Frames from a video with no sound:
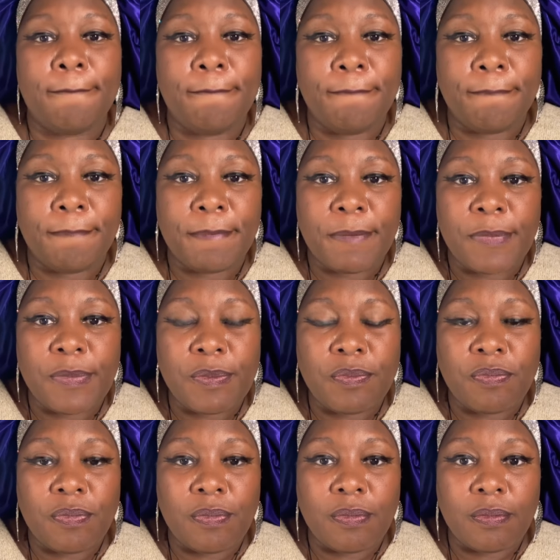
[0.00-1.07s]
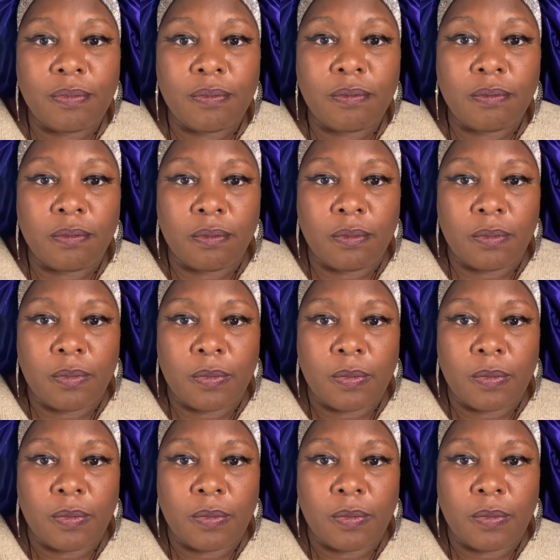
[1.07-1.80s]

(no one is talking)